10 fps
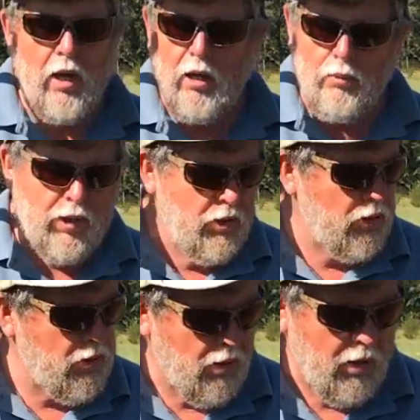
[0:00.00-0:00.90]
and we
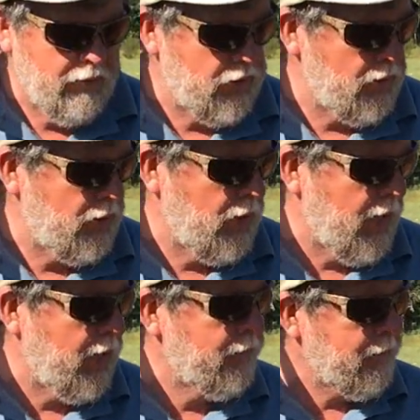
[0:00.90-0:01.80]
just harvested
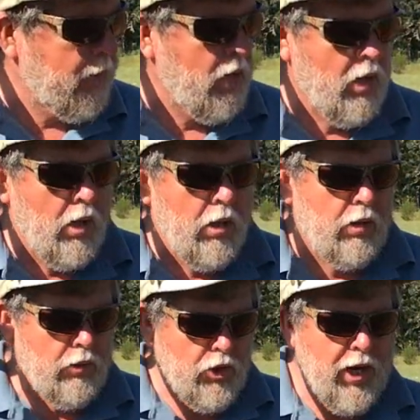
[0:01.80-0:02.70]
that,
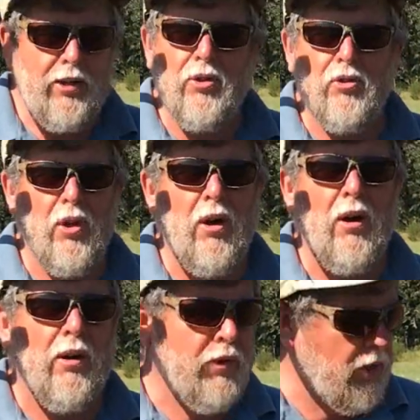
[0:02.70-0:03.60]
chances
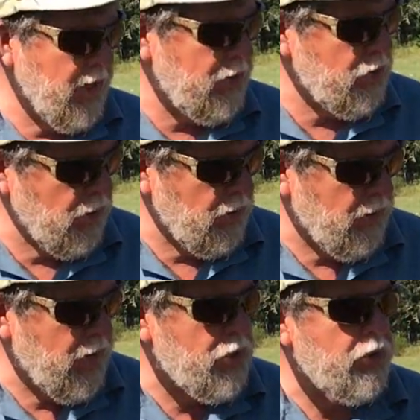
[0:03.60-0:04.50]
are the next
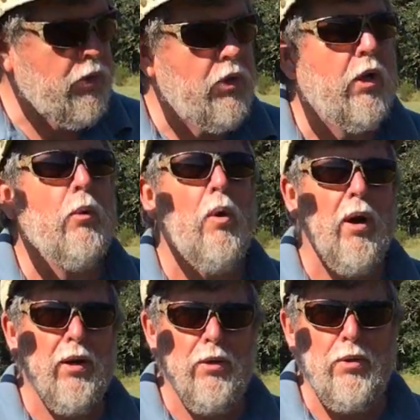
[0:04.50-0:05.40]
generation is going to
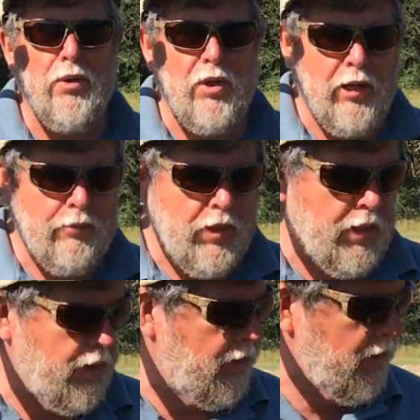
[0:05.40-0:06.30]
want to do the same
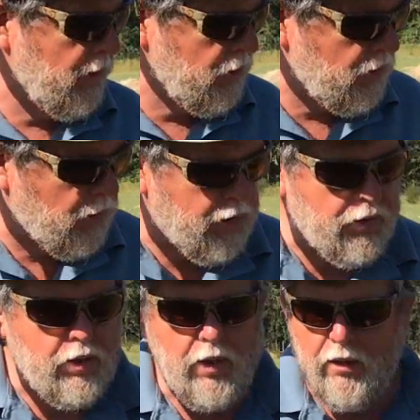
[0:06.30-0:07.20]
thing and it
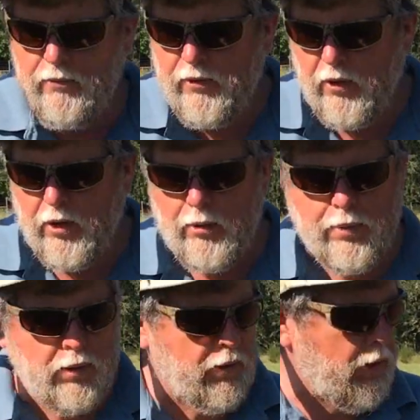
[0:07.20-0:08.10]
starts to get
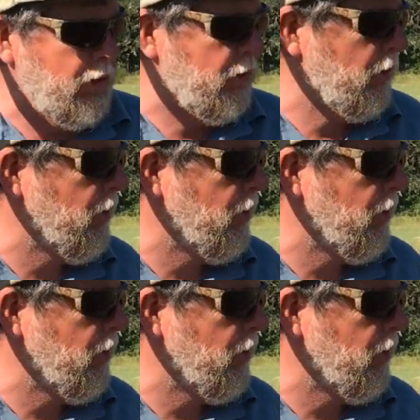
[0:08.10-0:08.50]
variability in the